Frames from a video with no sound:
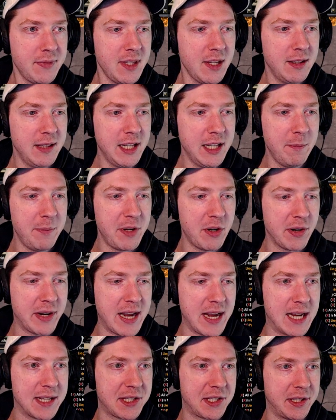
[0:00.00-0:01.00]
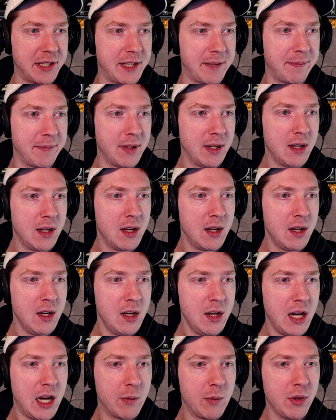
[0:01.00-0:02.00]
Let him be our Castellan.
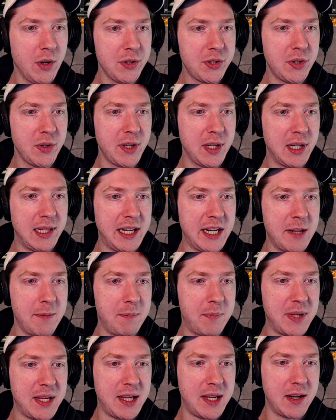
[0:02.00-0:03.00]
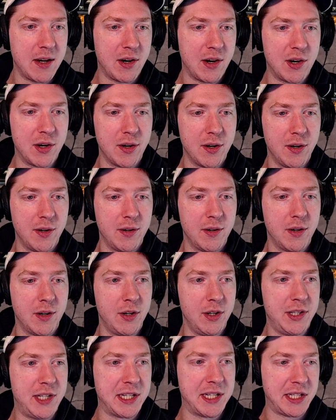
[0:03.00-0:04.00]
And we're also going to let him be our
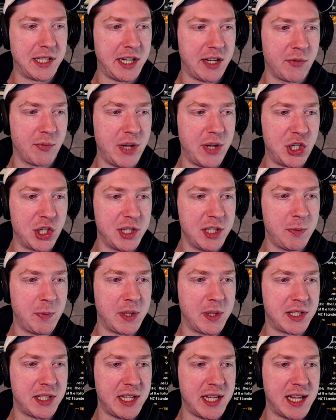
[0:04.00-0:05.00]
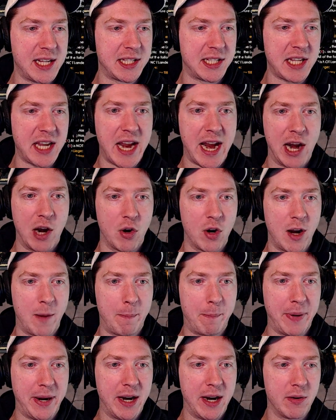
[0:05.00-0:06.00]
designated regent, because he is the heir
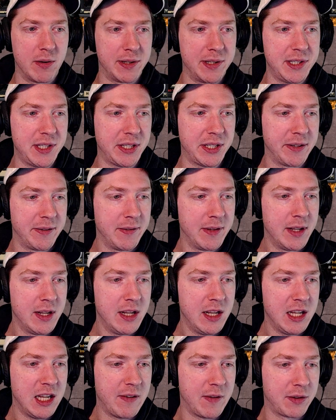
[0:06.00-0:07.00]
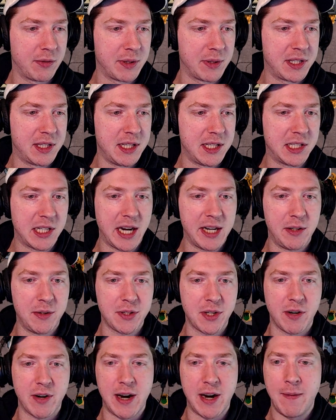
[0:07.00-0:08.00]
apparent. Give out the rest of these titles.
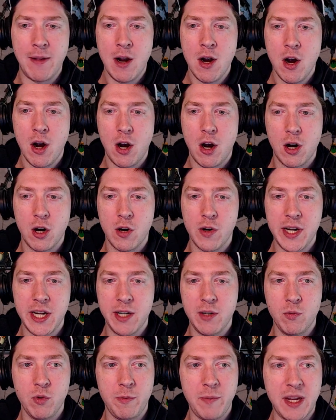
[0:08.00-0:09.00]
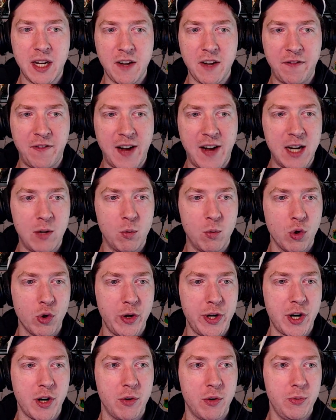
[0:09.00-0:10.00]
All right. Arian will make a fine
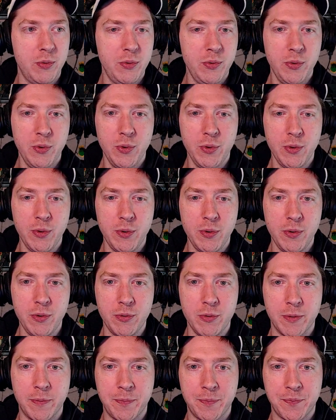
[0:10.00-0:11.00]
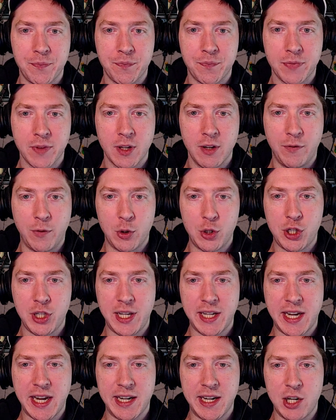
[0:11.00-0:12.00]
warrior. Woo! Fortunately, I
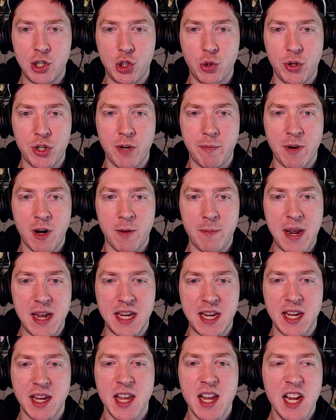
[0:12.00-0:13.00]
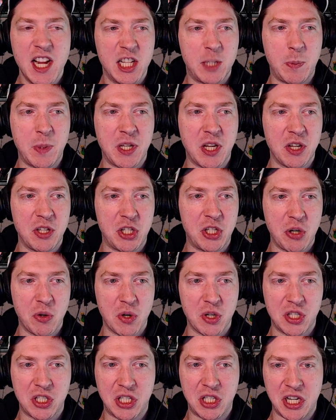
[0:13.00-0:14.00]
cannot join your merrymaking. It's because you're
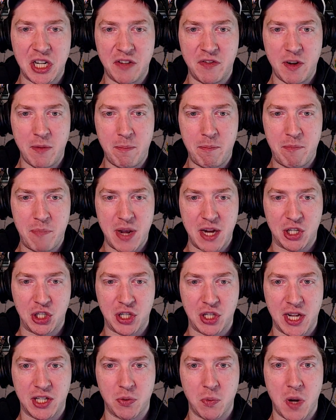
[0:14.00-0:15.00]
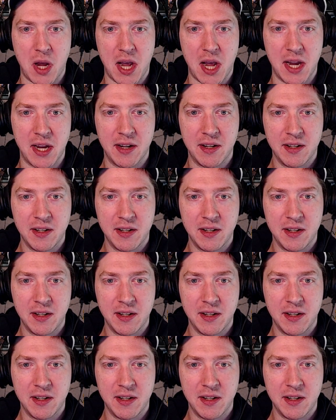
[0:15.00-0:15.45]
a son of a bitch, that's why.